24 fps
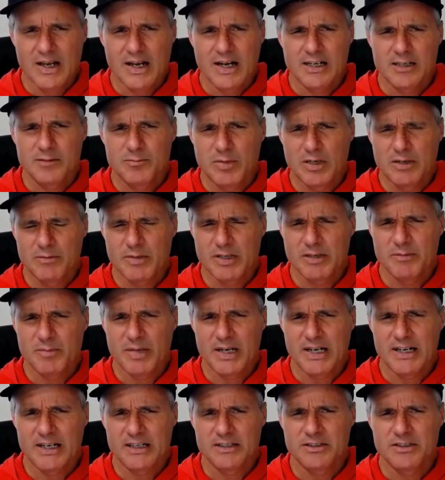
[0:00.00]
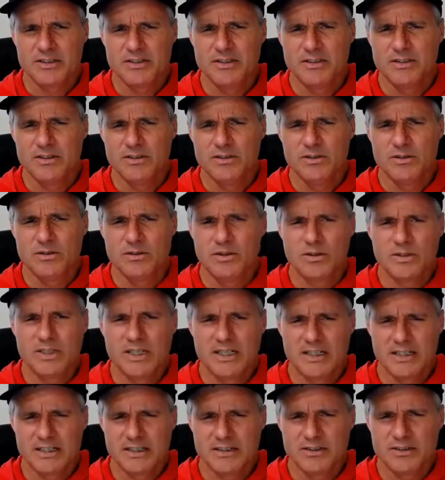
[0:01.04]
at a Pumpkin Patch, you go
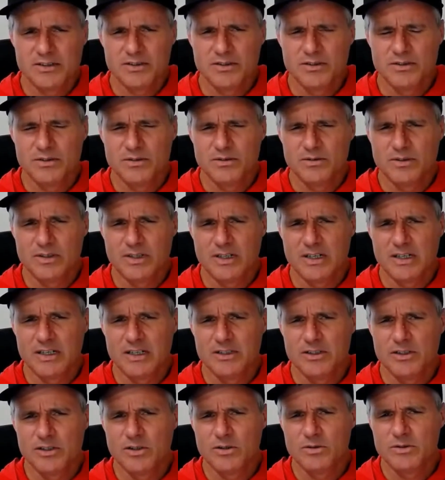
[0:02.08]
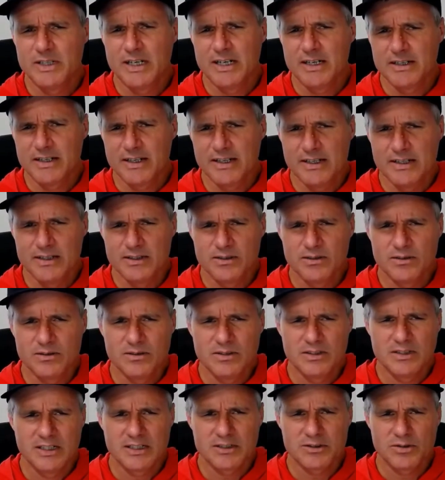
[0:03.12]
down a hill,
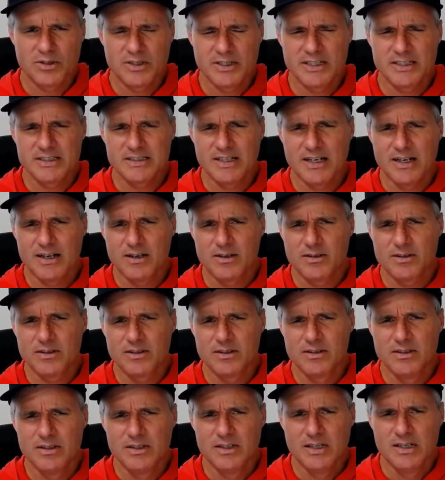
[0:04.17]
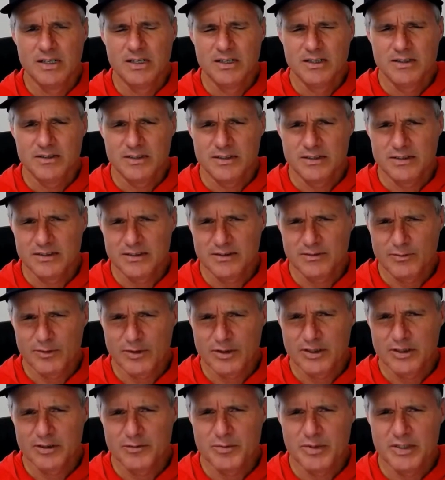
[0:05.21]
Electronic Tower. This is
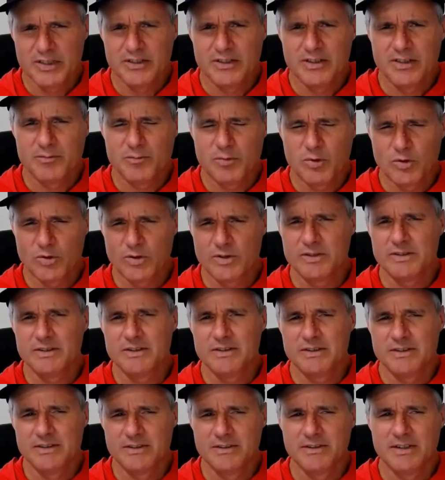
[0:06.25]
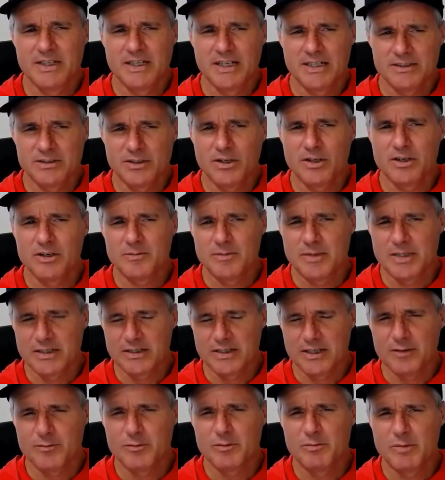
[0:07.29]
going to be an important thing I talk about
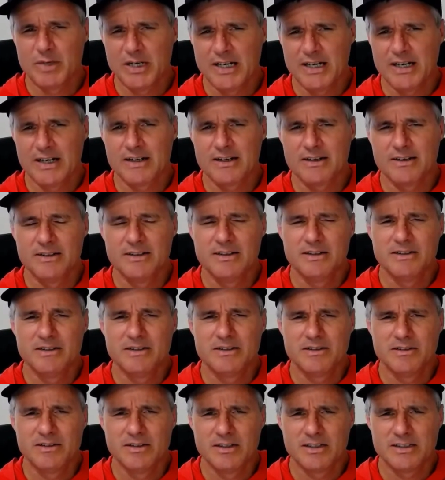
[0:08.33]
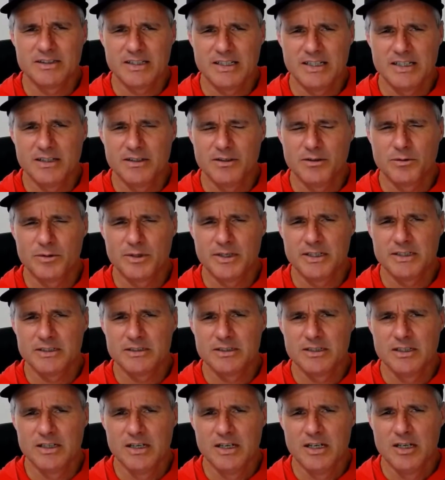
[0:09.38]
coming back at the end of the
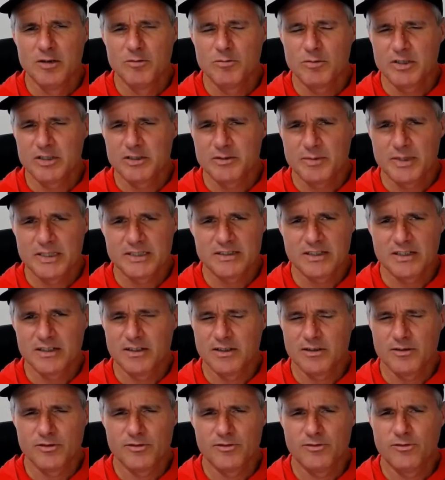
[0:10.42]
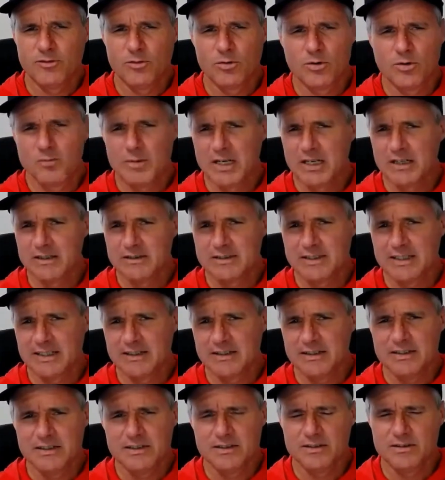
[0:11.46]
race. But it's basically 4 miles
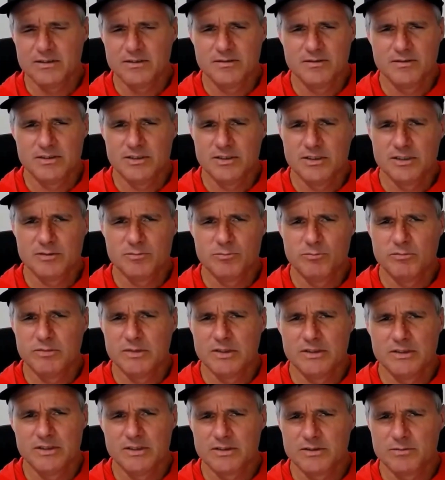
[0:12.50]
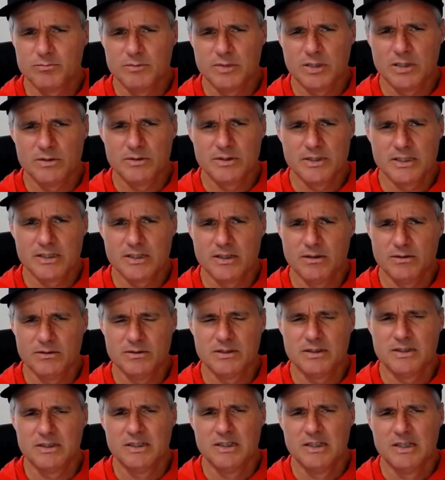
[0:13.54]
downhill. You're just blowing and
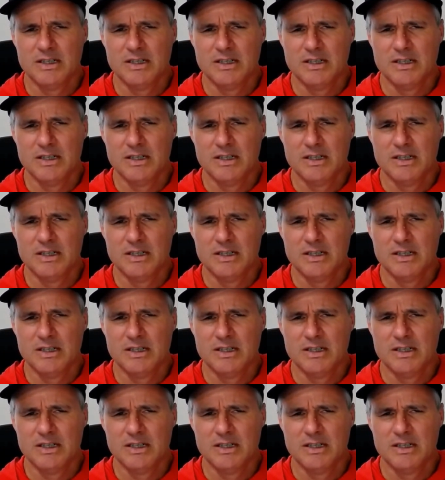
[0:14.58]
going.